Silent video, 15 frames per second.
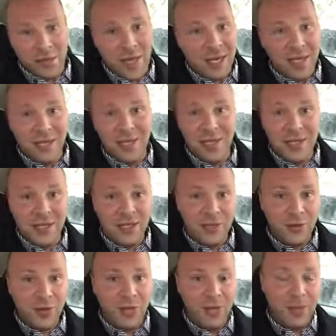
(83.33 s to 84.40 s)
the medical
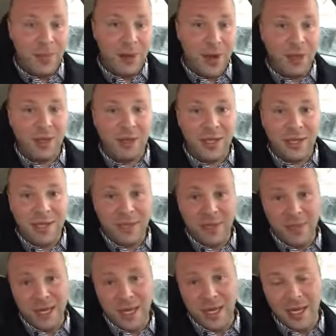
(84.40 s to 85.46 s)
industry to politics
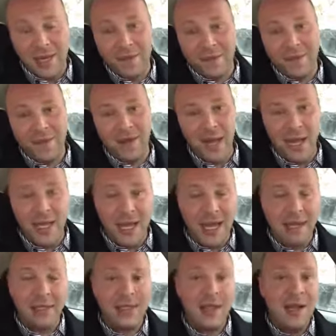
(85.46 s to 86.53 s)
to media to
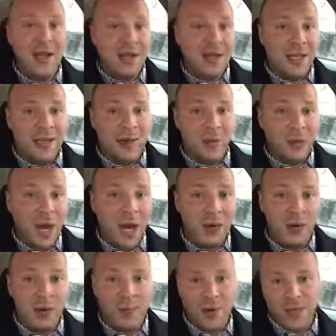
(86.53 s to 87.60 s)
finance. They
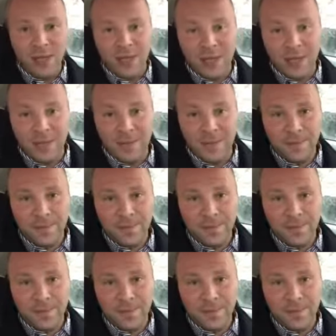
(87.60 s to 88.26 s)
surround the president.